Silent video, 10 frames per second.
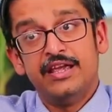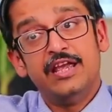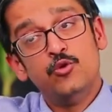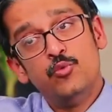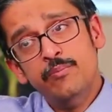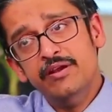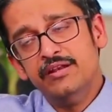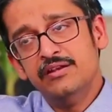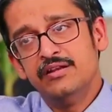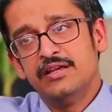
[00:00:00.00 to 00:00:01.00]
In
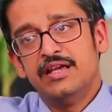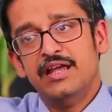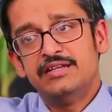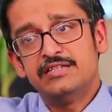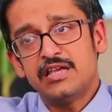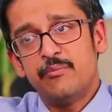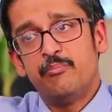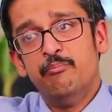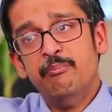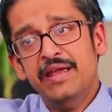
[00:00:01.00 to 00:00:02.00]
women, it is
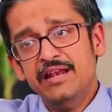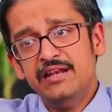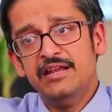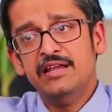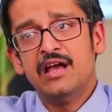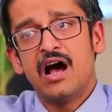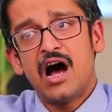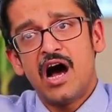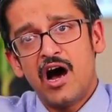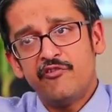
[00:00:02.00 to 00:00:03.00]
mainly
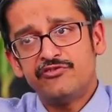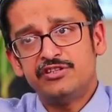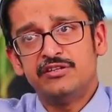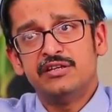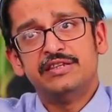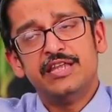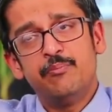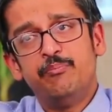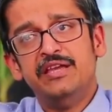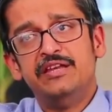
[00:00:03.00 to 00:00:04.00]
after their
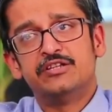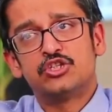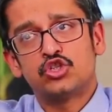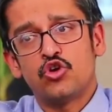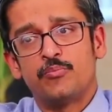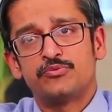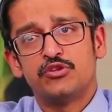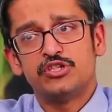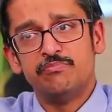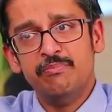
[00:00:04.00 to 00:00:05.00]
period stops. So
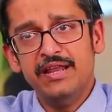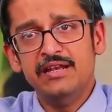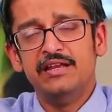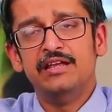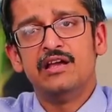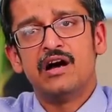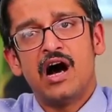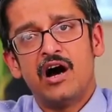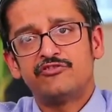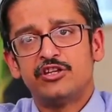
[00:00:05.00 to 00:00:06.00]
it's mainly
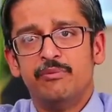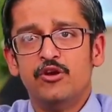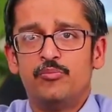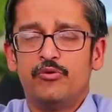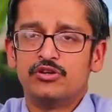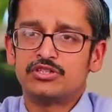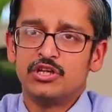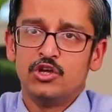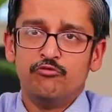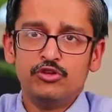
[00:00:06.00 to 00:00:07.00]
after menopause,
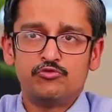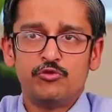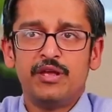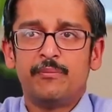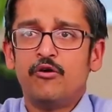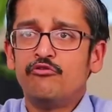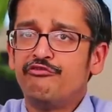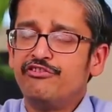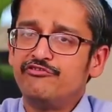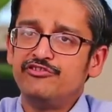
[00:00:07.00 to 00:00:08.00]
which would be
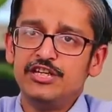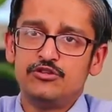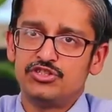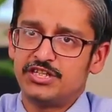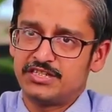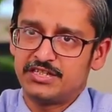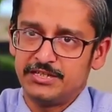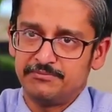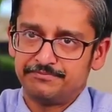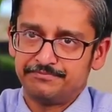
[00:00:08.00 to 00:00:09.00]
about 50 to 60.